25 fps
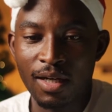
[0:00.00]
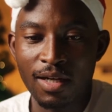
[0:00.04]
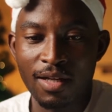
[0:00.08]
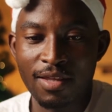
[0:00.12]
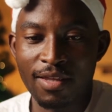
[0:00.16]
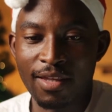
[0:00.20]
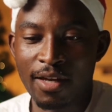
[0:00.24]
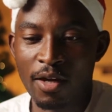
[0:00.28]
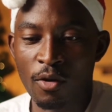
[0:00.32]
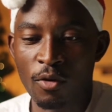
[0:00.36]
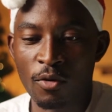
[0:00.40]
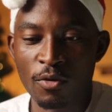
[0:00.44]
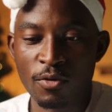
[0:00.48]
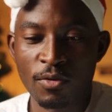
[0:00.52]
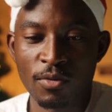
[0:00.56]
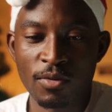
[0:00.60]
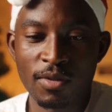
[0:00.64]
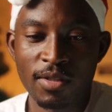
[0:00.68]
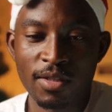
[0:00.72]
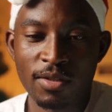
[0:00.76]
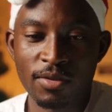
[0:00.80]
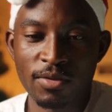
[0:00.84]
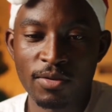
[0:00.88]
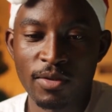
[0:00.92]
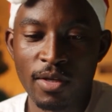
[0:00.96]
they also
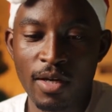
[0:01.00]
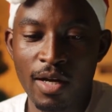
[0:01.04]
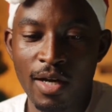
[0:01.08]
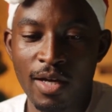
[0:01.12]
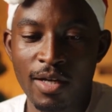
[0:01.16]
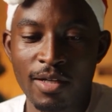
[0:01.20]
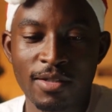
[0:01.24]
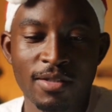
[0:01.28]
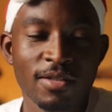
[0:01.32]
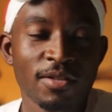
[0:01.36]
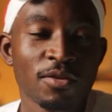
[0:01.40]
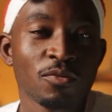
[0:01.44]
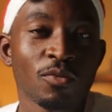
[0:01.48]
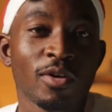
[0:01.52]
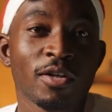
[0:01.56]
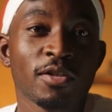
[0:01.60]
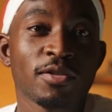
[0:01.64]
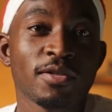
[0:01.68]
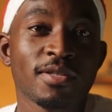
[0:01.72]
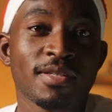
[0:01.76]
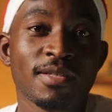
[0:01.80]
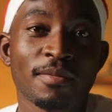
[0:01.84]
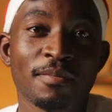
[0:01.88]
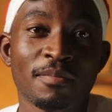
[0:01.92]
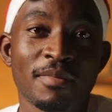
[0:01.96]
didn't want
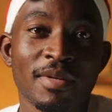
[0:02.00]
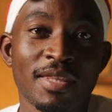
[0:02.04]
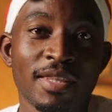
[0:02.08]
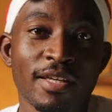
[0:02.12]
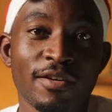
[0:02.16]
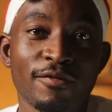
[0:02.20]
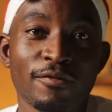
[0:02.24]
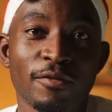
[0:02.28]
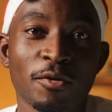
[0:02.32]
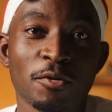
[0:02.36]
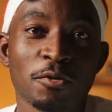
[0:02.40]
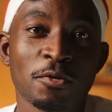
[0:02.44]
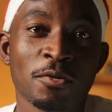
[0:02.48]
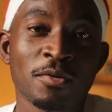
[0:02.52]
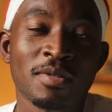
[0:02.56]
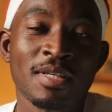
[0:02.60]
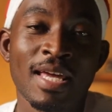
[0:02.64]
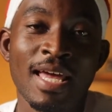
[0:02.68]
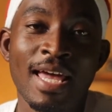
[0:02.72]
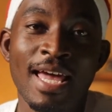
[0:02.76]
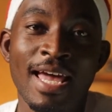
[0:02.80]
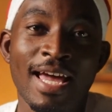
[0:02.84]
to submit their photos,